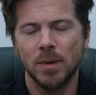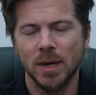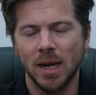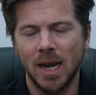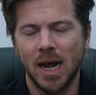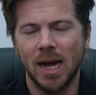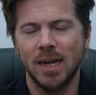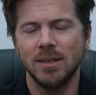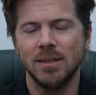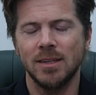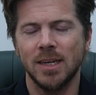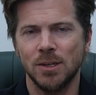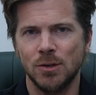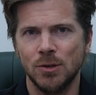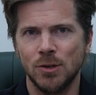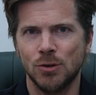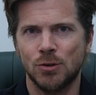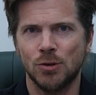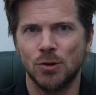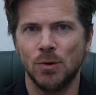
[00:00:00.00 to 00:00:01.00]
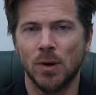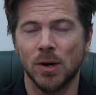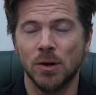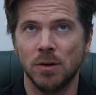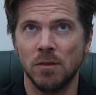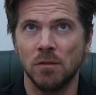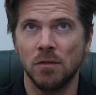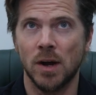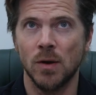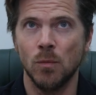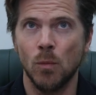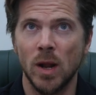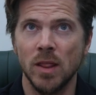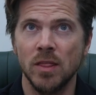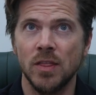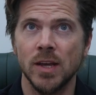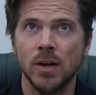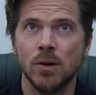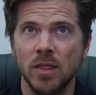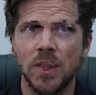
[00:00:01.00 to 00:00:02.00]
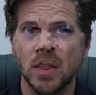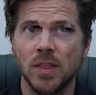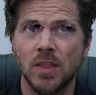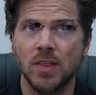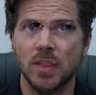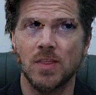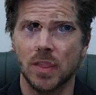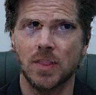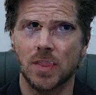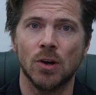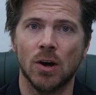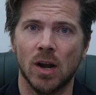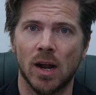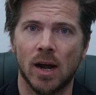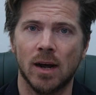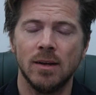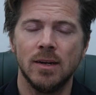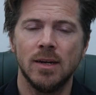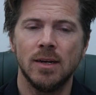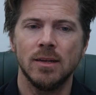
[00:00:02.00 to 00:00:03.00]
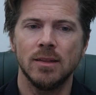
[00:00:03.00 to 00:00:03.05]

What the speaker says: But alas, that's not true. I couldn't find one thing on Google Scholar